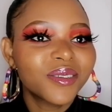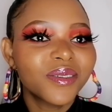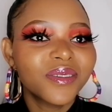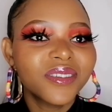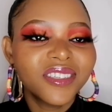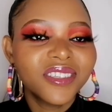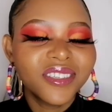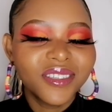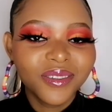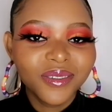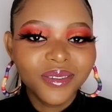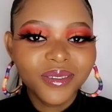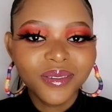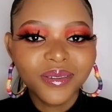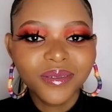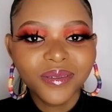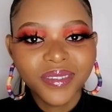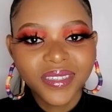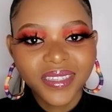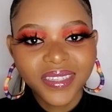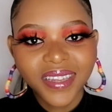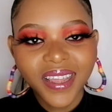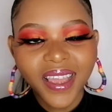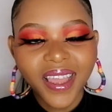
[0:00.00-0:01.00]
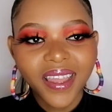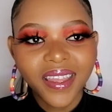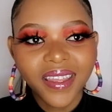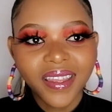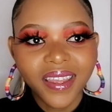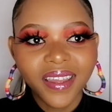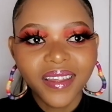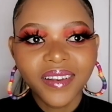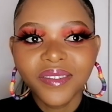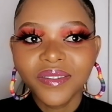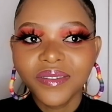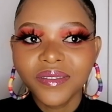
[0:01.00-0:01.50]
so she used to stay
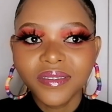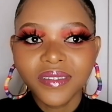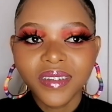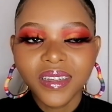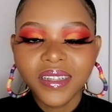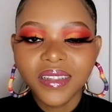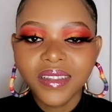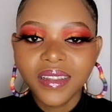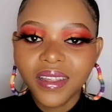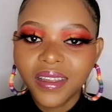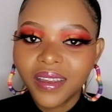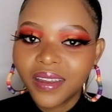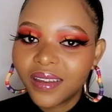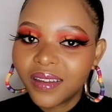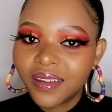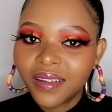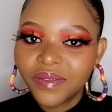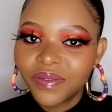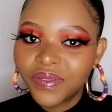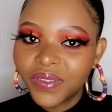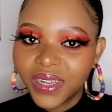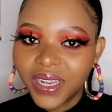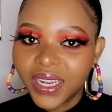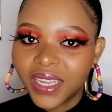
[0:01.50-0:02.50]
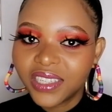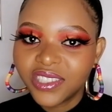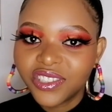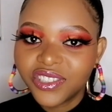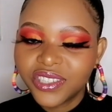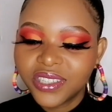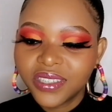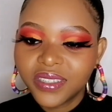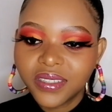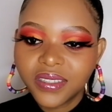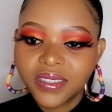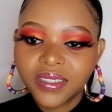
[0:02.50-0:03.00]
in in the
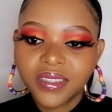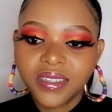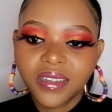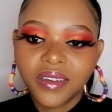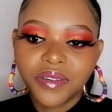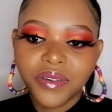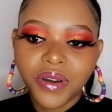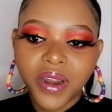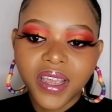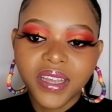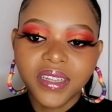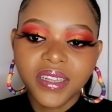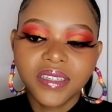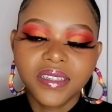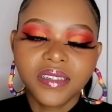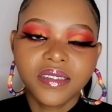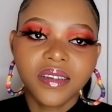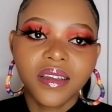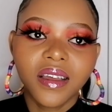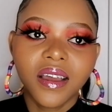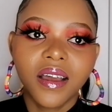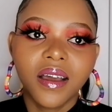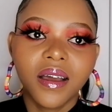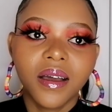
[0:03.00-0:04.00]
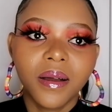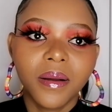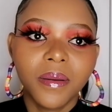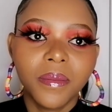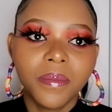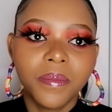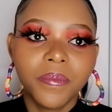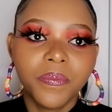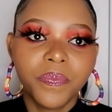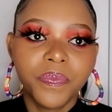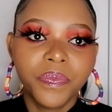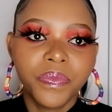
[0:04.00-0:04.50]
villages right
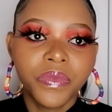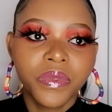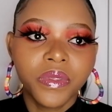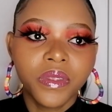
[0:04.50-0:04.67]
um,